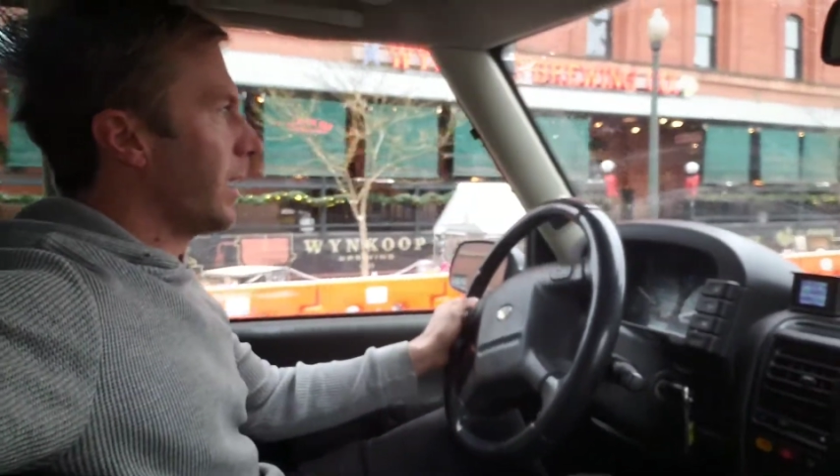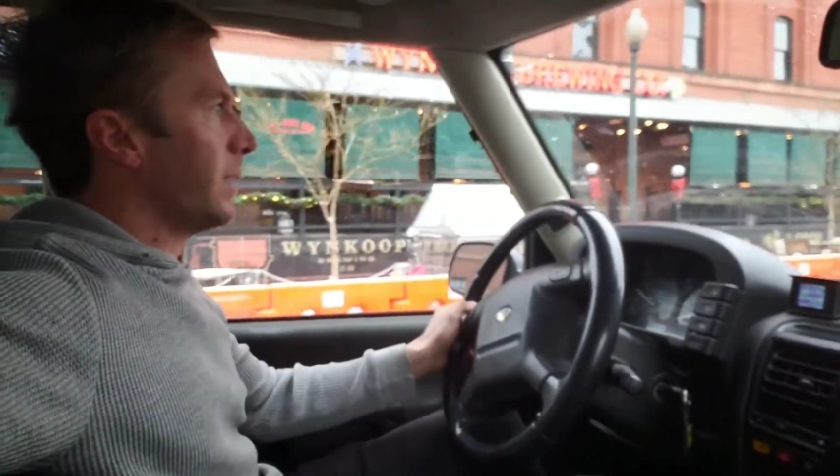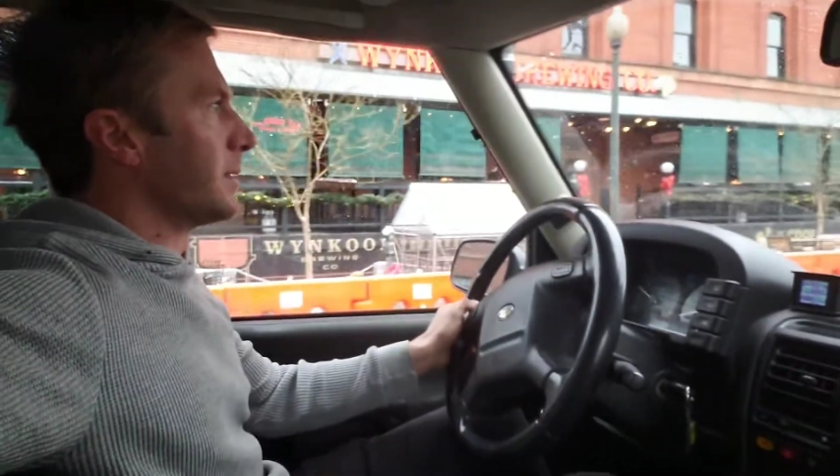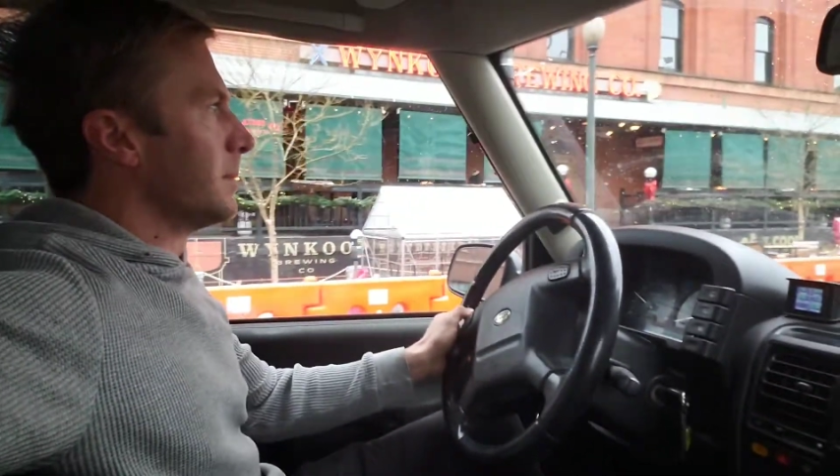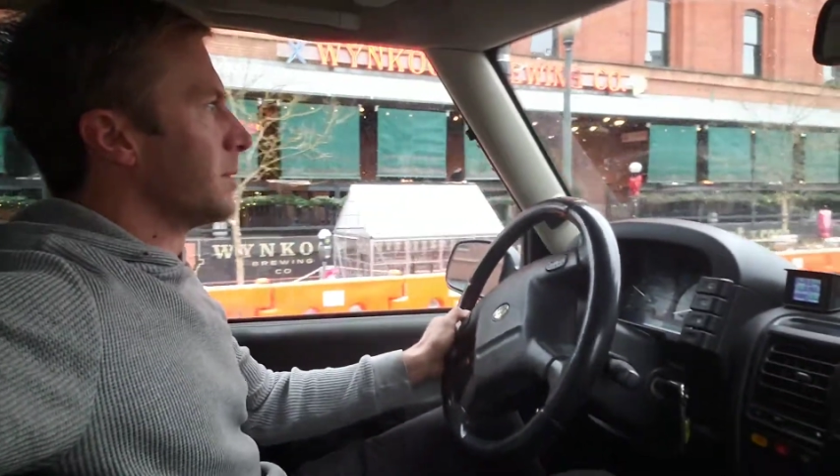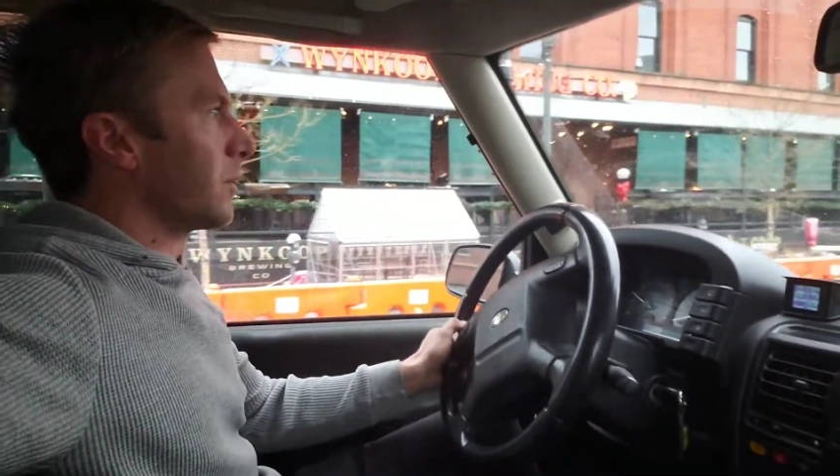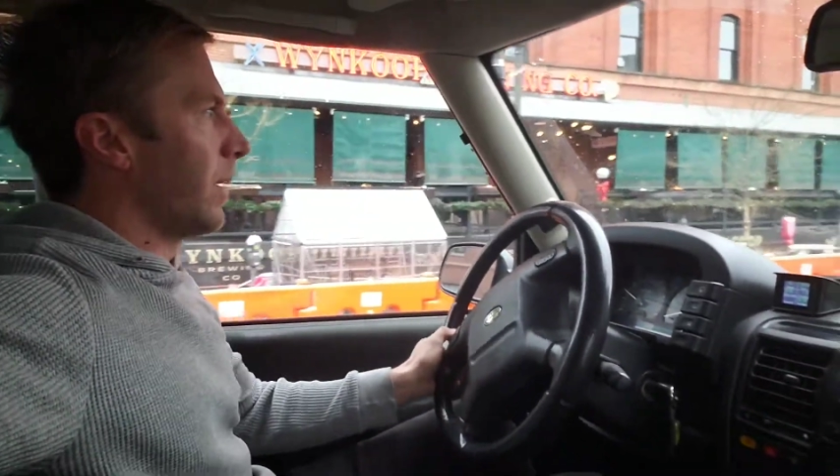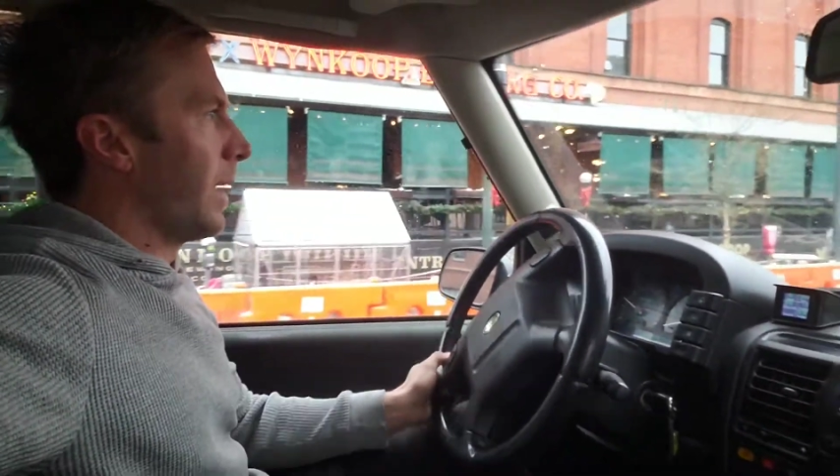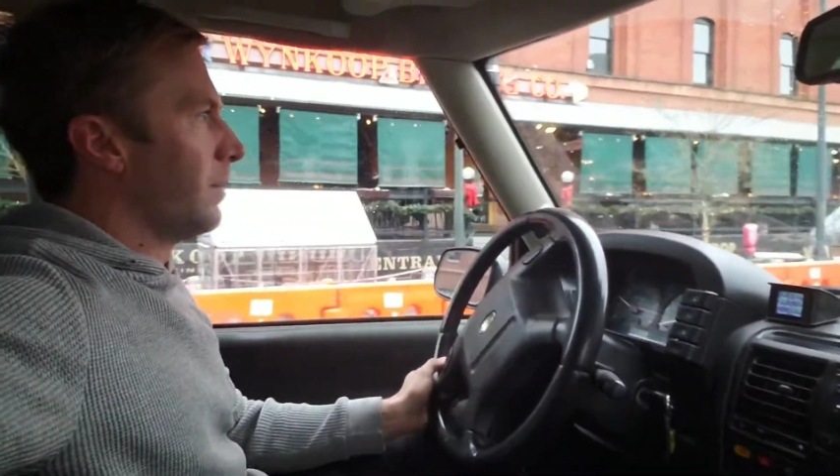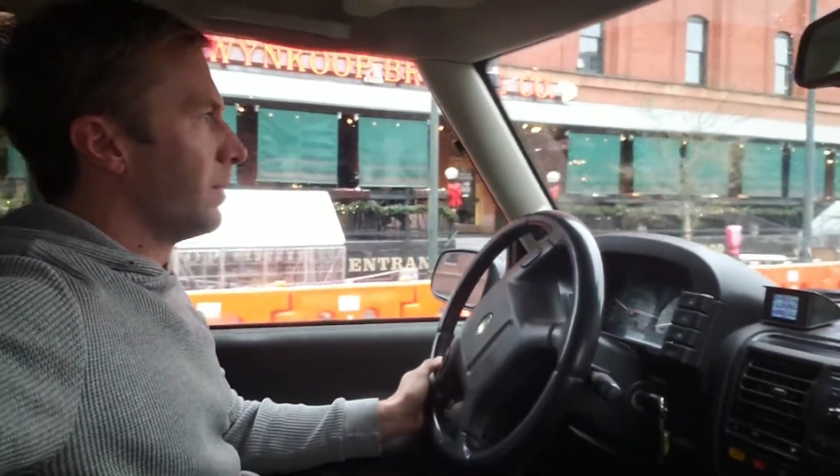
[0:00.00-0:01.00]
and
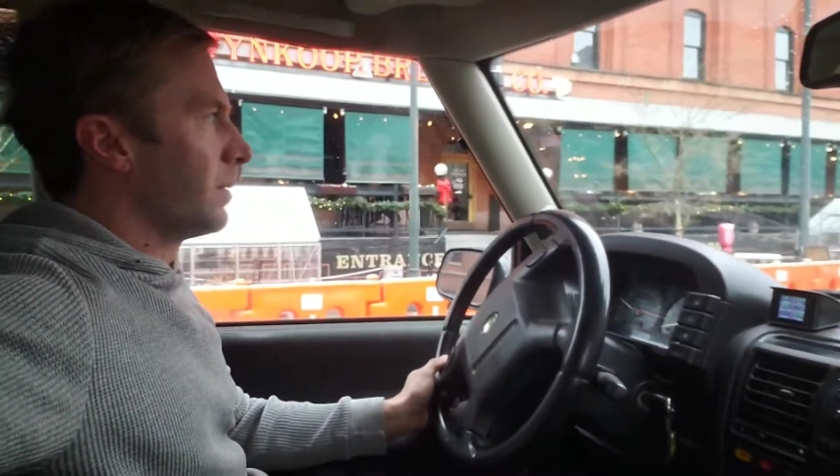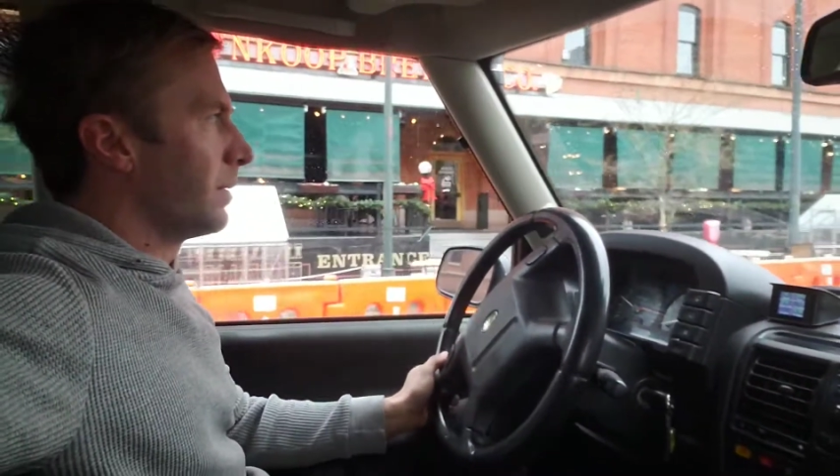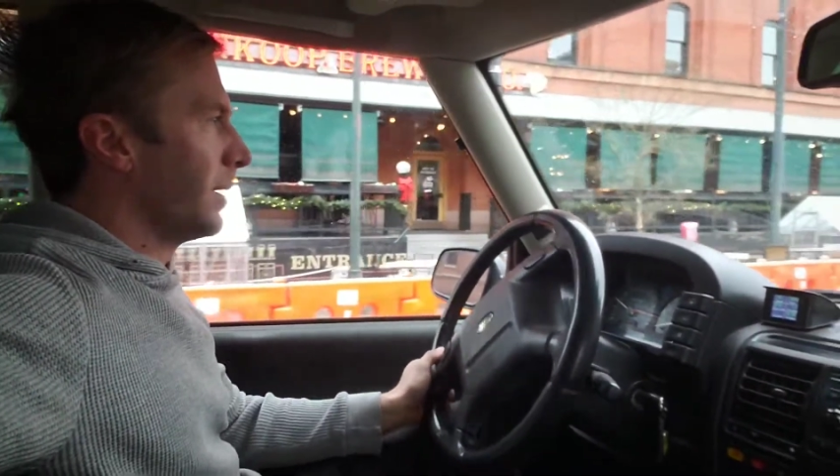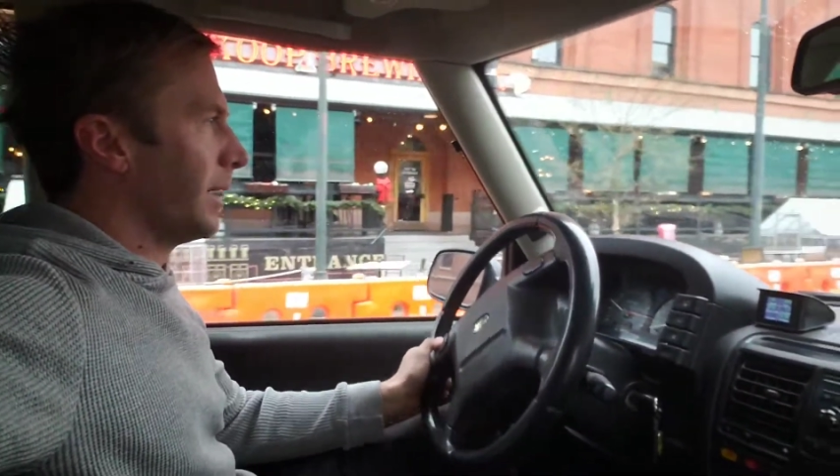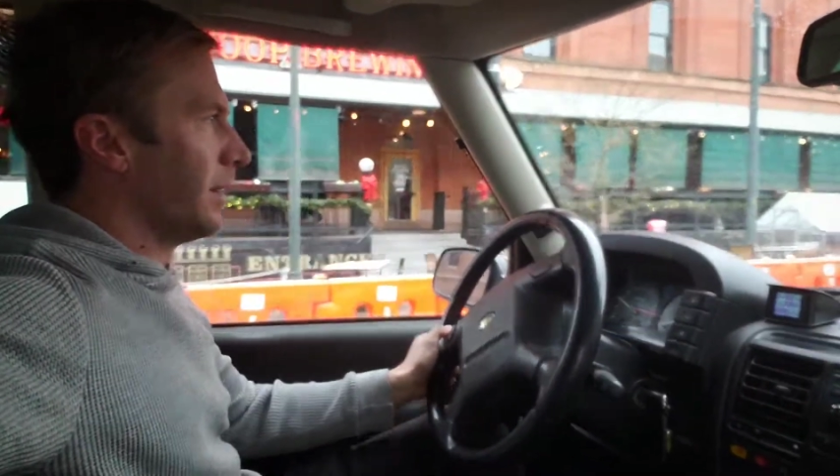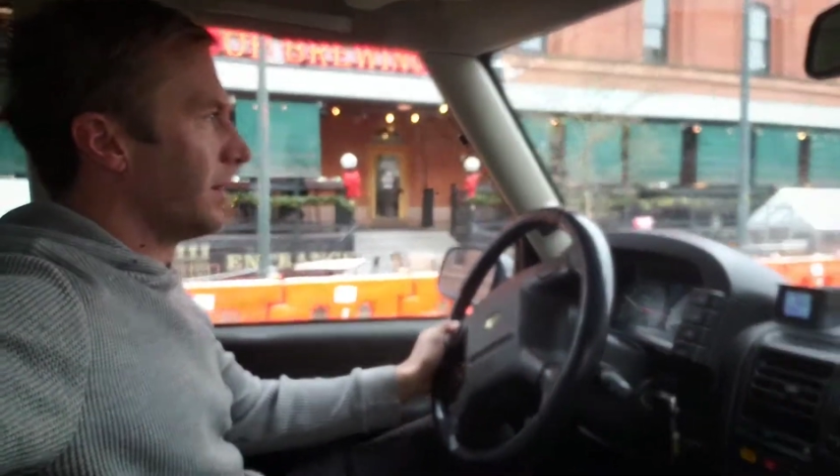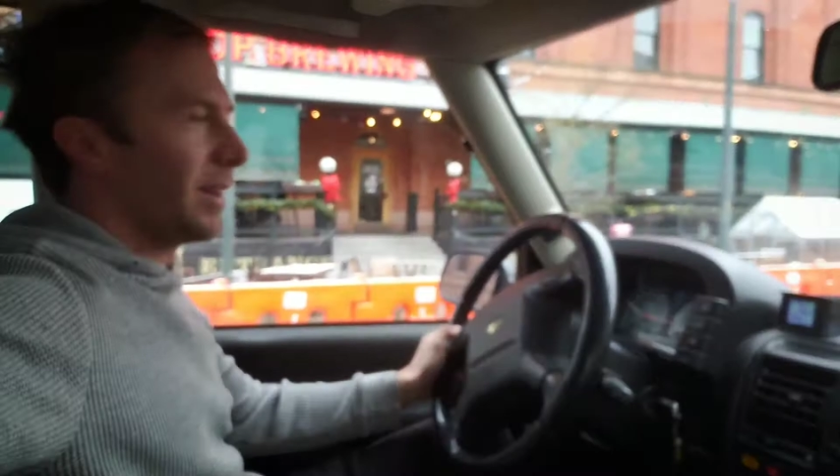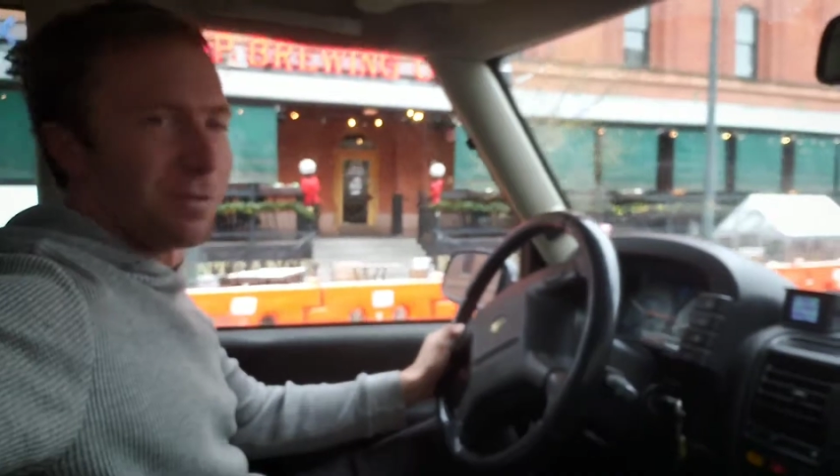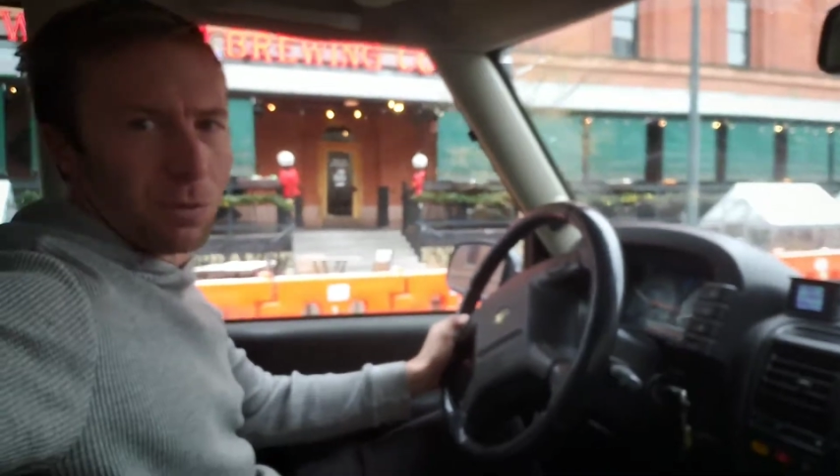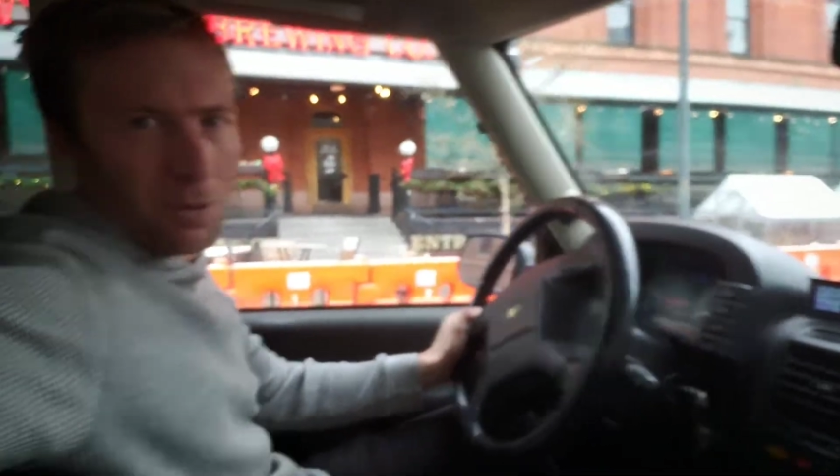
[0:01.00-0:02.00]
subscribe. And thanks for